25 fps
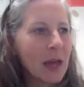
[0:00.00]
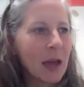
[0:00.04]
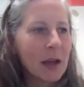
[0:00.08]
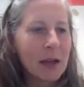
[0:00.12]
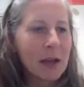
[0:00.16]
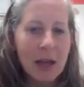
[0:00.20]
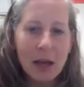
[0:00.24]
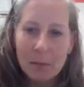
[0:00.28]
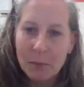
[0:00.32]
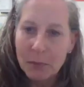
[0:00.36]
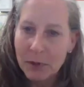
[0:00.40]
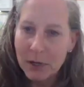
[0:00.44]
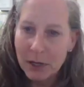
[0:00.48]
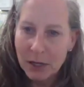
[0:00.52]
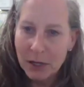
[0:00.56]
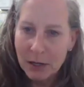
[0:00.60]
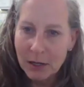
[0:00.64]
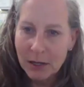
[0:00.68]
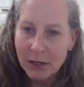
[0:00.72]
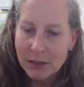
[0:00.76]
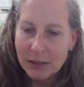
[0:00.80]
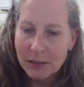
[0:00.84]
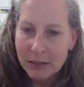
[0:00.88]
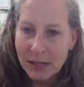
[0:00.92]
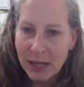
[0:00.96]
I got pretty good
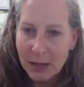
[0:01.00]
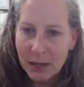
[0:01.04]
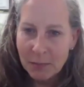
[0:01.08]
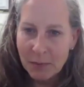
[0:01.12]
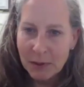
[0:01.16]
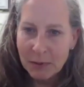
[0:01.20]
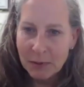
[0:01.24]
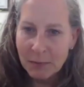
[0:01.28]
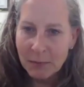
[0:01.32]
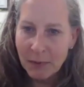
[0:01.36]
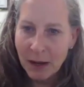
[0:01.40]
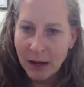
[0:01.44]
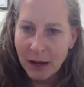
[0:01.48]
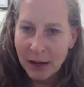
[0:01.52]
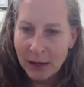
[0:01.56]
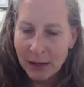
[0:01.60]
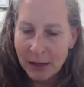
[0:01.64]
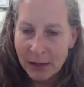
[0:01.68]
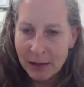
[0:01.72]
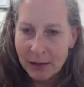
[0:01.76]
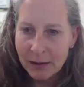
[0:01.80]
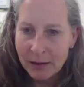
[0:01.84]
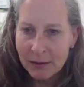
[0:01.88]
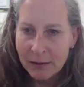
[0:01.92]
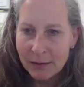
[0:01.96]
at taping
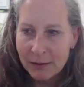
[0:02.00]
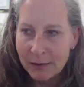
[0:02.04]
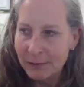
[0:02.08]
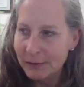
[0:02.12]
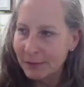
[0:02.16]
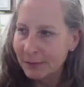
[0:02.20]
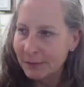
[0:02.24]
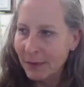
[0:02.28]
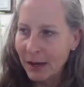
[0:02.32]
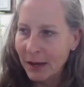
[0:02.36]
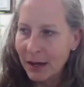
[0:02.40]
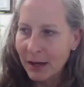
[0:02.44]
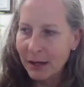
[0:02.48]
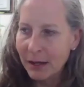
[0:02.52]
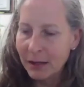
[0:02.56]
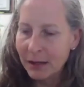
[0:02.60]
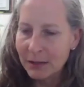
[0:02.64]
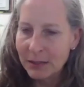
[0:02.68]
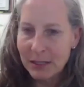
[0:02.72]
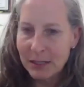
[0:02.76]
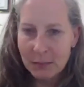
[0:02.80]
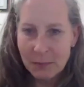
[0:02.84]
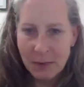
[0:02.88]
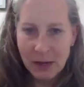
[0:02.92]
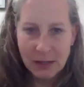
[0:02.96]
my
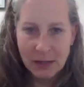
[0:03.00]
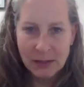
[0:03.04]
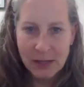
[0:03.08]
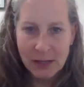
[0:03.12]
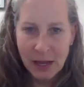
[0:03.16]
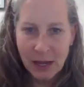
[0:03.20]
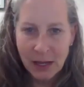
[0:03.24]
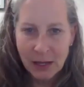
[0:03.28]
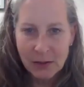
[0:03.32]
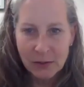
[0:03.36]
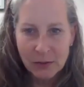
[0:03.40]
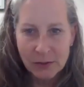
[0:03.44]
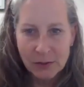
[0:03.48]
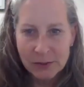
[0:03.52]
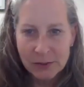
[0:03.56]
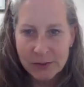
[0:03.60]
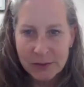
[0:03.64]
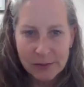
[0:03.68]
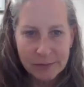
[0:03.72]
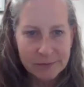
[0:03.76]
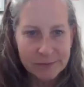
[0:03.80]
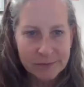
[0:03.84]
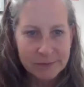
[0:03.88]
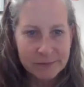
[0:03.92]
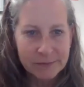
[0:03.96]
teammates'
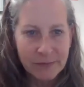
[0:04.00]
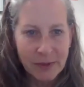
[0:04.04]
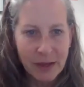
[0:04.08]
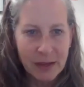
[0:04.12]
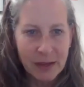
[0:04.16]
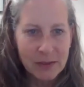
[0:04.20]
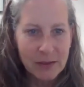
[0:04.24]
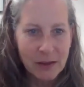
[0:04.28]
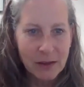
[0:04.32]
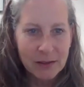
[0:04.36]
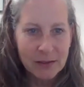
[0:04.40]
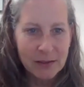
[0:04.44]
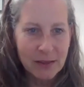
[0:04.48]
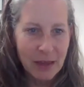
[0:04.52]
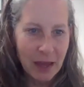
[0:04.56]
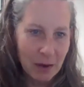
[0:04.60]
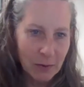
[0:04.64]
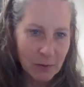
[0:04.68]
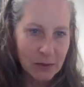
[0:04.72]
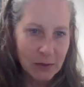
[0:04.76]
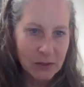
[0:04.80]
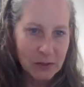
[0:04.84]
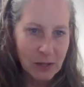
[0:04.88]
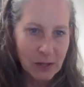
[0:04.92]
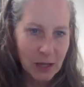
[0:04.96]
ankles. I thought that
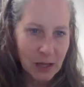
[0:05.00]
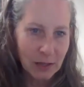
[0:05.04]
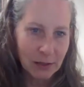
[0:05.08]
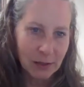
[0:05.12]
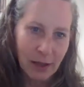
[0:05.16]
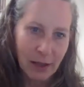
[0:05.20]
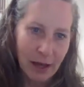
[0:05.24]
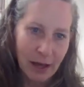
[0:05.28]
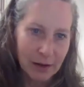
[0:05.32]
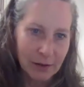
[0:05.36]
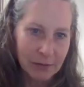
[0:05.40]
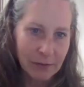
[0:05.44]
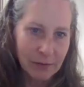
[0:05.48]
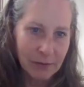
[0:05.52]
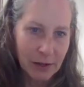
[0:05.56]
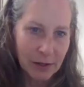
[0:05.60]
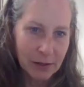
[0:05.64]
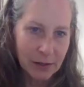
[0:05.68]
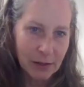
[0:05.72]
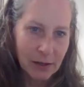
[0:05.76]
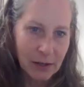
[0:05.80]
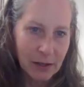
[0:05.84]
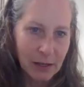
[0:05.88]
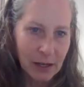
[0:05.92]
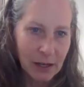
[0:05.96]
was a lot of
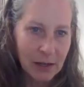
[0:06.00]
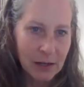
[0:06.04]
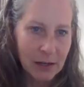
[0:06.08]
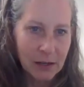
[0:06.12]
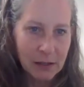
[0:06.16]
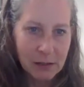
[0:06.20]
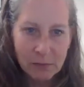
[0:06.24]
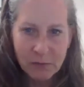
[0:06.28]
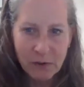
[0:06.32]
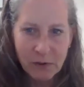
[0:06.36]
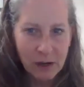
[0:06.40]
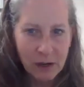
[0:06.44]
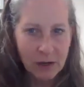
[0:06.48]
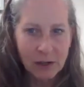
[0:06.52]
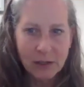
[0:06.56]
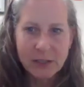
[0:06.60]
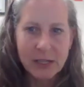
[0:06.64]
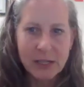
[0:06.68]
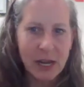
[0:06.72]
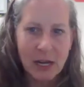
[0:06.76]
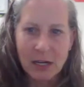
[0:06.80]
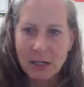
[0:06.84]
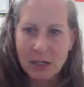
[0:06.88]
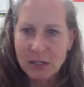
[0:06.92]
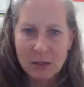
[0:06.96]
fun. Again, a very
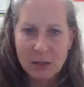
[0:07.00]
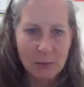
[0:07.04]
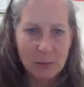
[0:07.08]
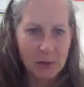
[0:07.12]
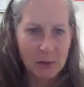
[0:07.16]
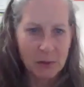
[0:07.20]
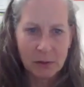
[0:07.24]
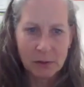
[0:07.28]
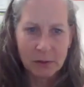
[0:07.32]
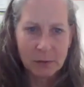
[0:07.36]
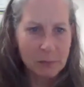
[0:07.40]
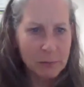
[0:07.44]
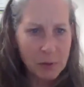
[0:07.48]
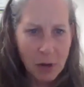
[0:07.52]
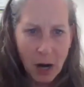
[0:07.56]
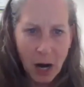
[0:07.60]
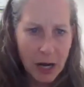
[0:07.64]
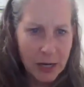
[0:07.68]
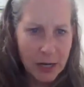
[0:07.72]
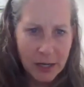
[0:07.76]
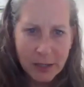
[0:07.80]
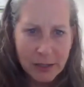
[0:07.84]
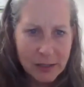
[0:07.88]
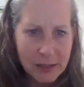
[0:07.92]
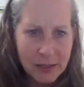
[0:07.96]
tangible
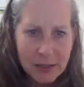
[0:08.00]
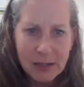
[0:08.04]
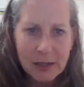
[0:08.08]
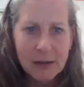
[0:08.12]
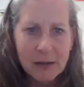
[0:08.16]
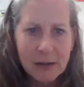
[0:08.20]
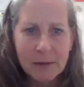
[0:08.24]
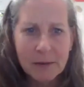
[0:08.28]
product.